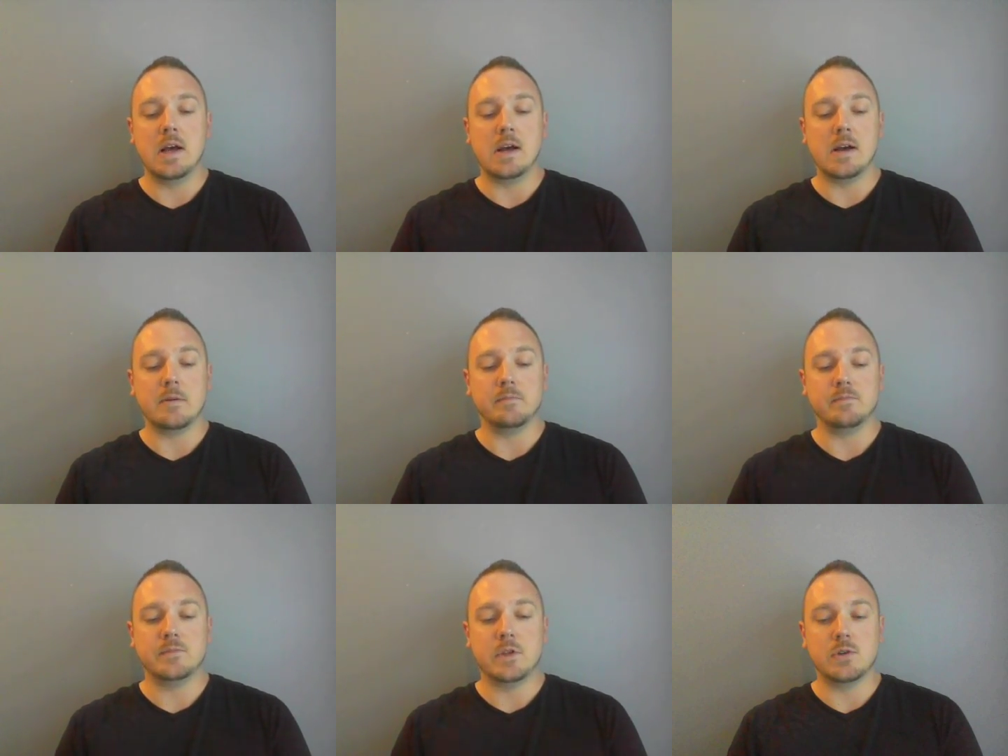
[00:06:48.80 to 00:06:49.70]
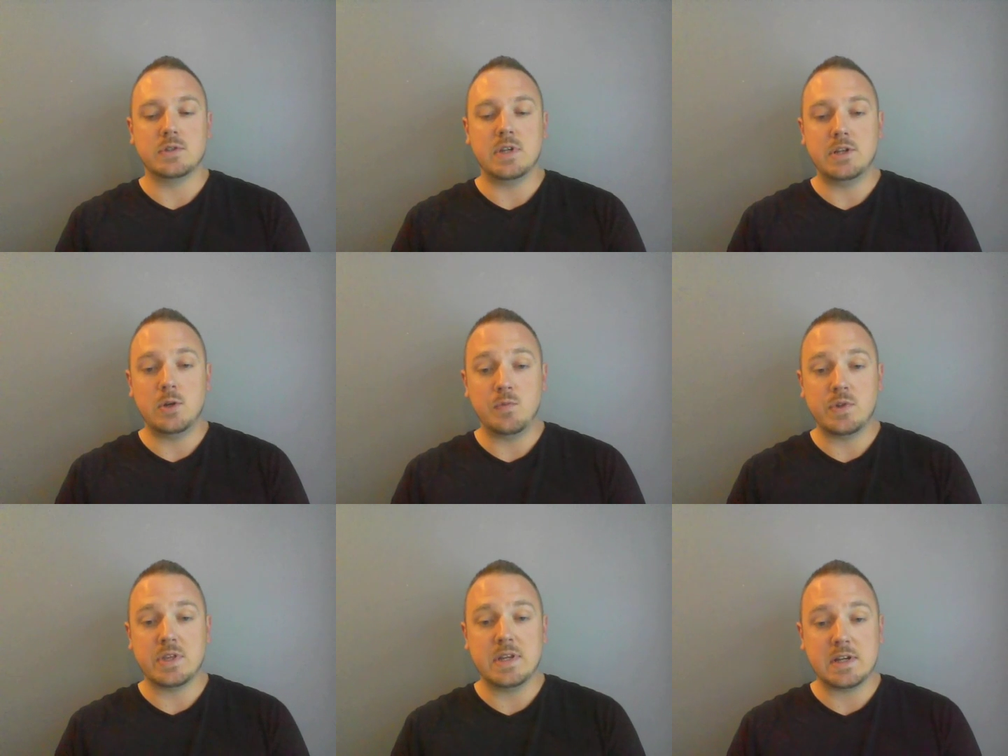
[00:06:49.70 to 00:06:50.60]
So stay tuned
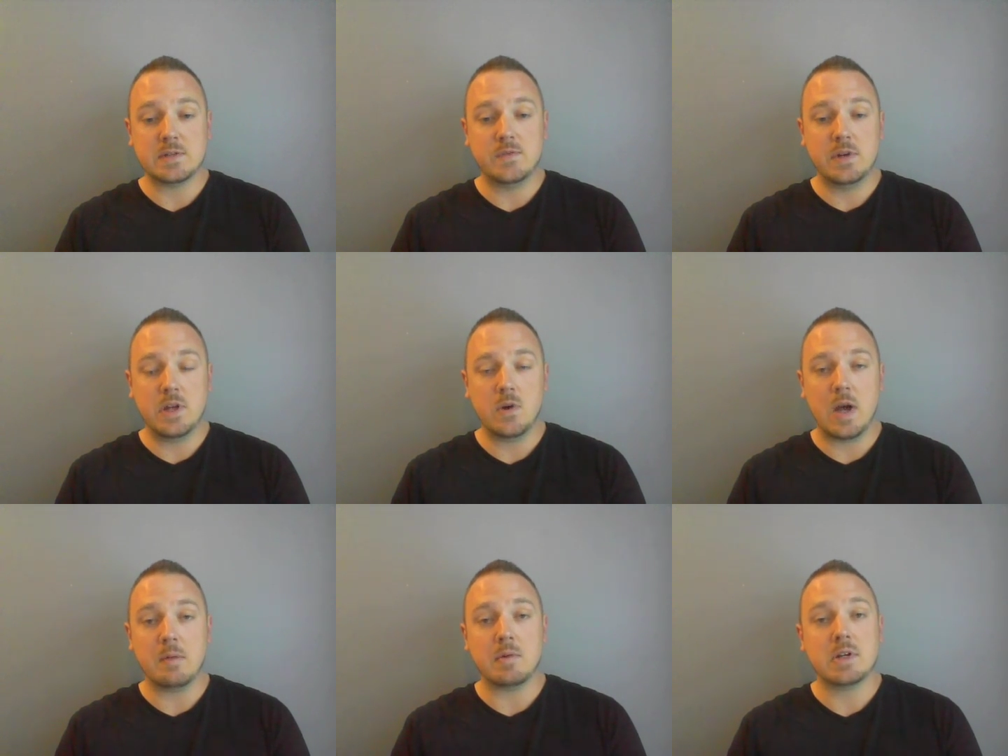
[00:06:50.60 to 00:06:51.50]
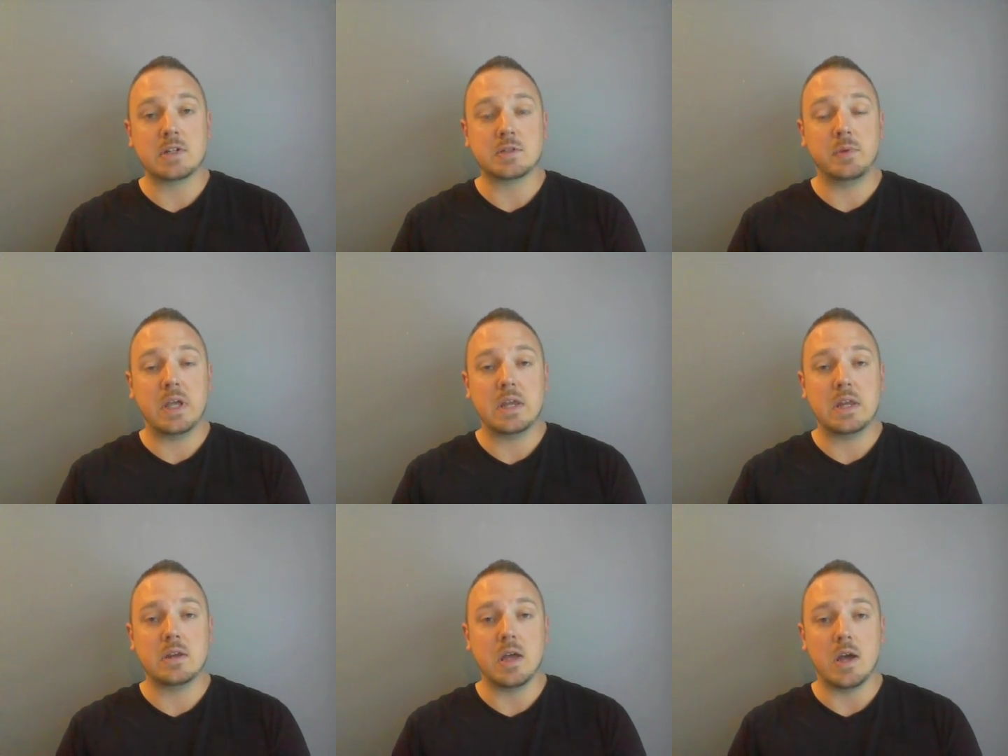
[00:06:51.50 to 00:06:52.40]
for the next video. I'm going to
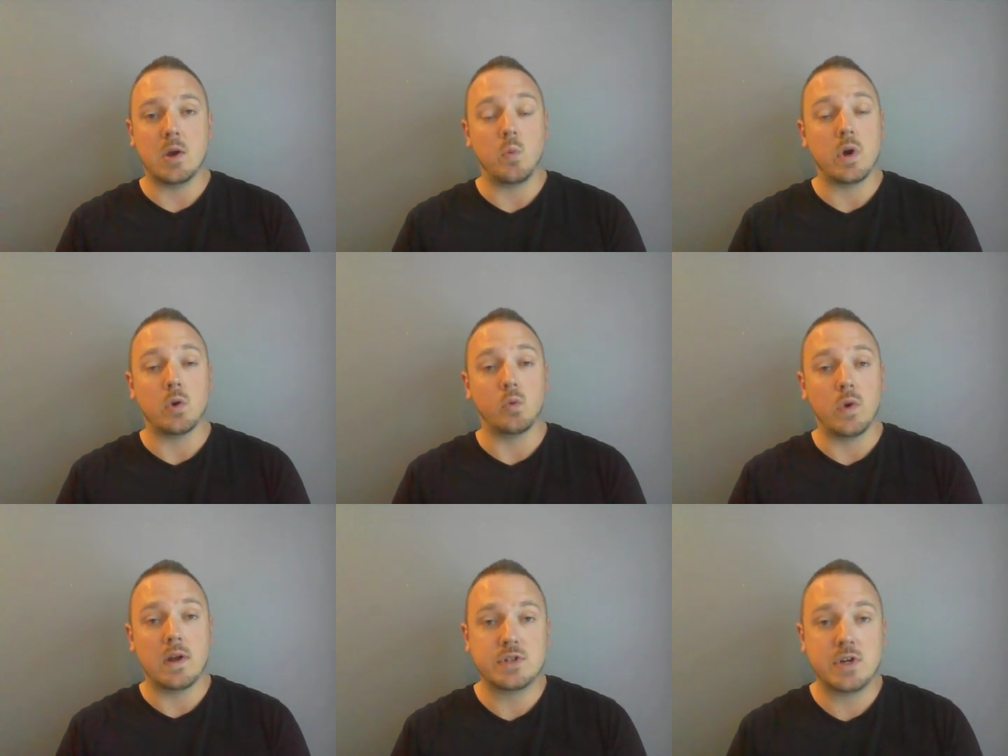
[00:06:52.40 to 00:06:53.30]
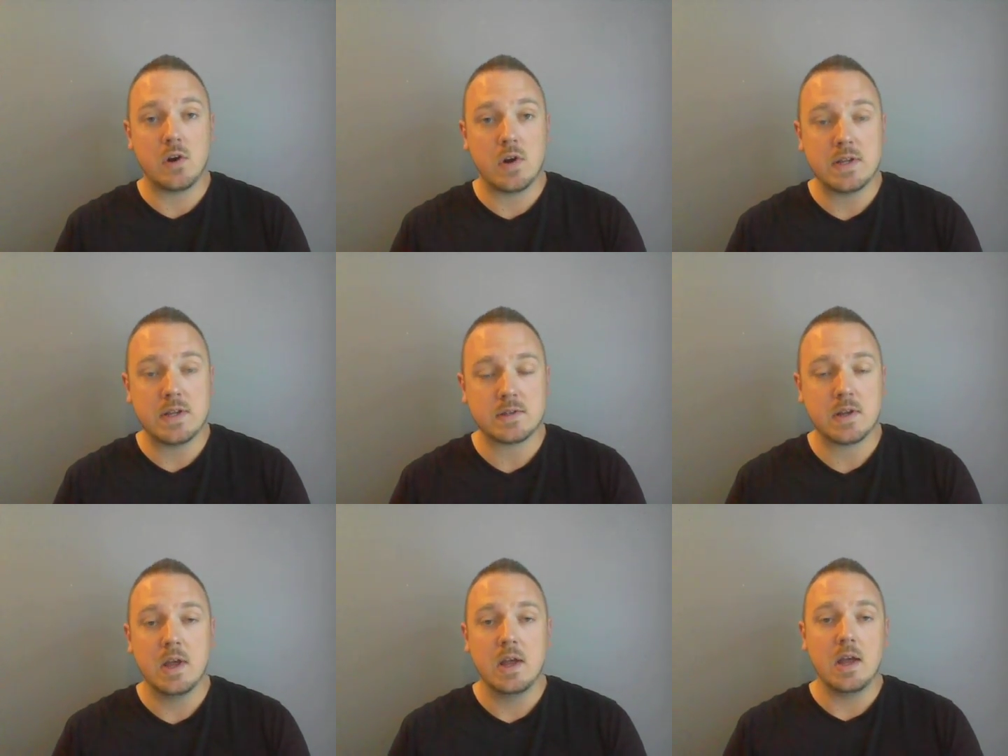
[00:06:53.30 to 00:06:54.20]
explain what a Revshare is,
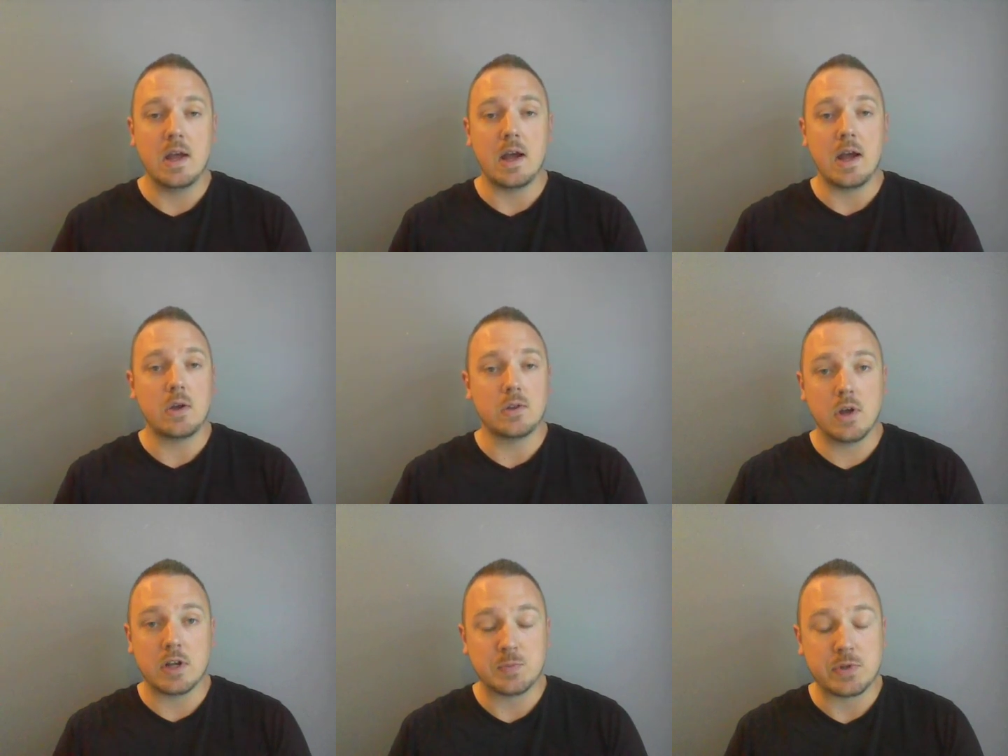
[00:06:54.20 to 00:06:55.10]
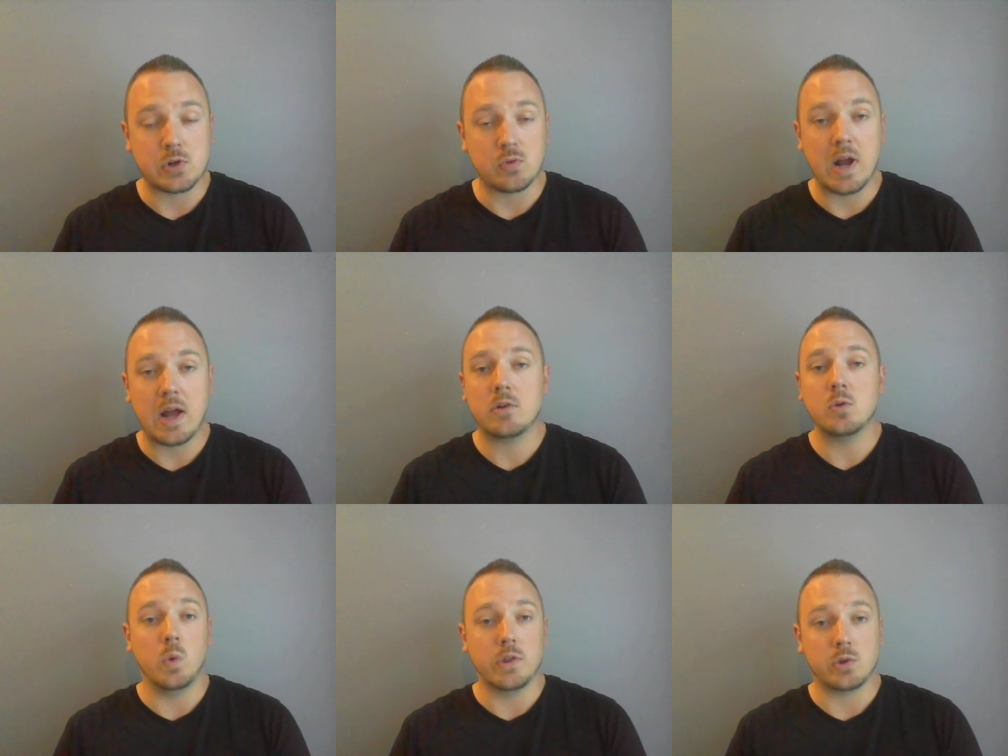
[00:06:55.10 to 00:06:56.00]
how long it's been
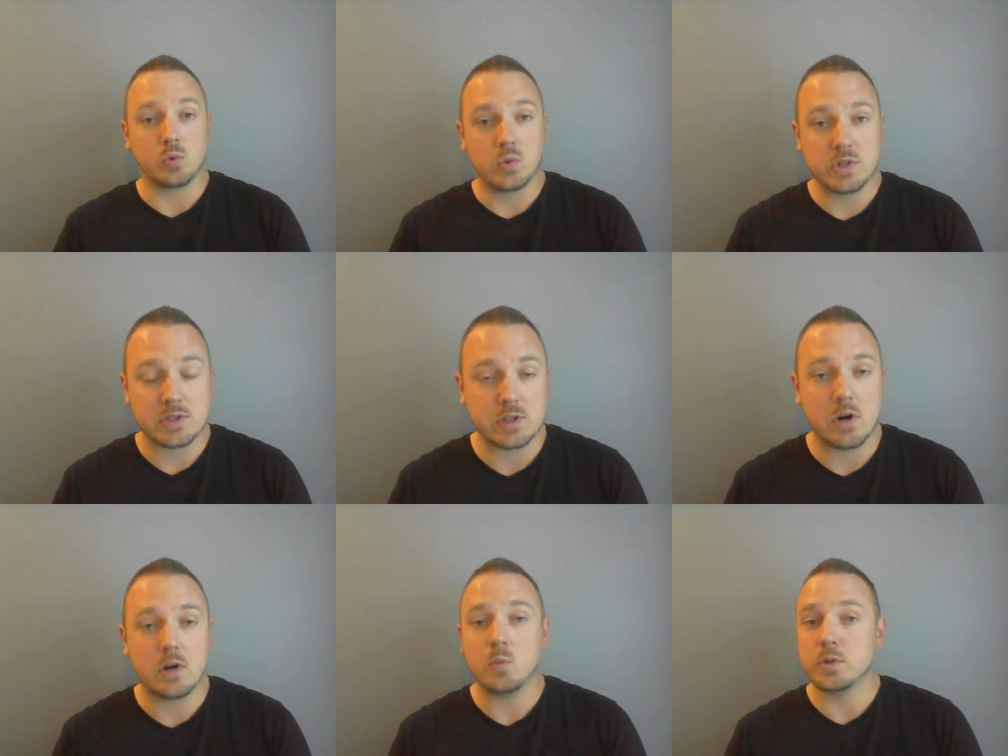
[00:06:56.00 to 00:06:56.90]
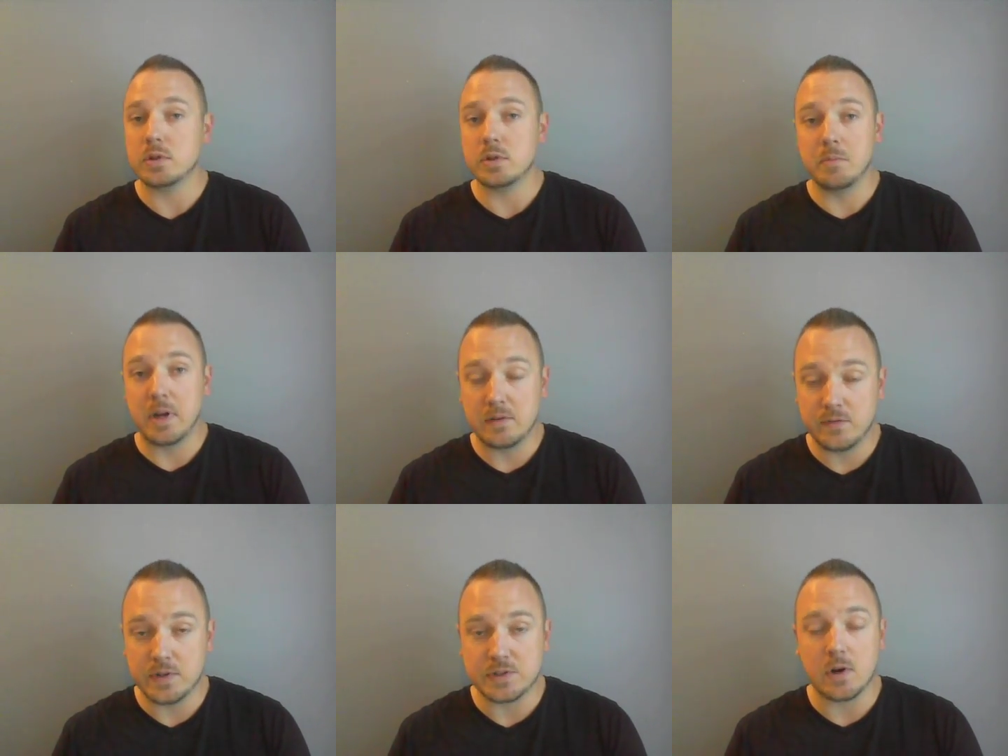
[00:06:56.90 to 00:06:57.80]
around, what the risks are, what the
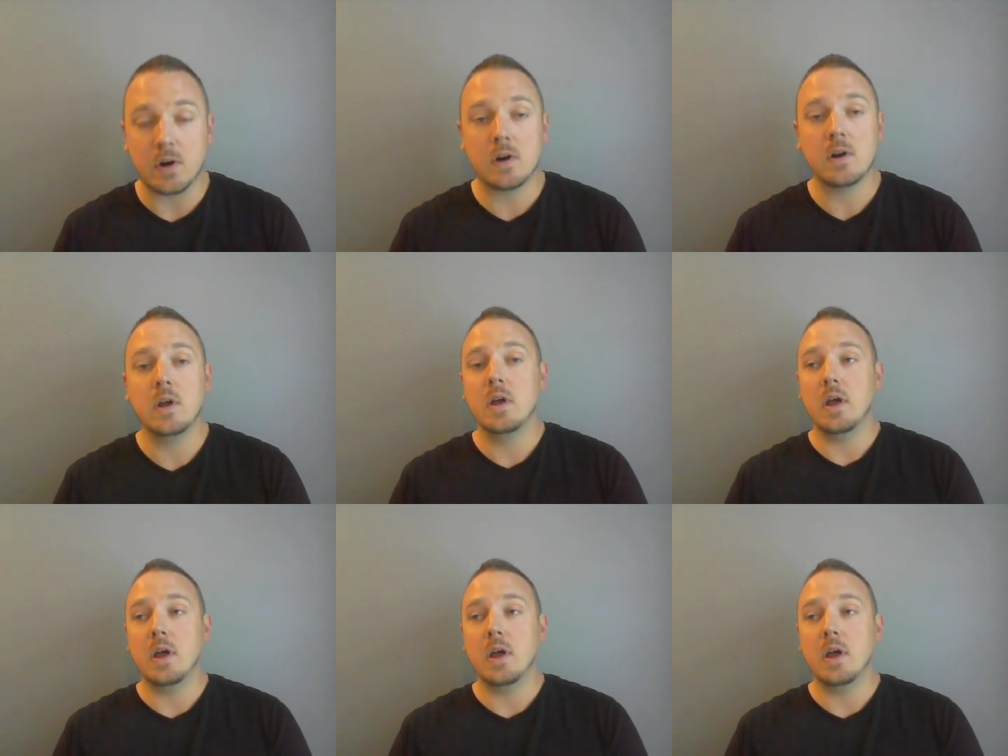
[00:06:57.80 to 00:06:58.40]
benefits are,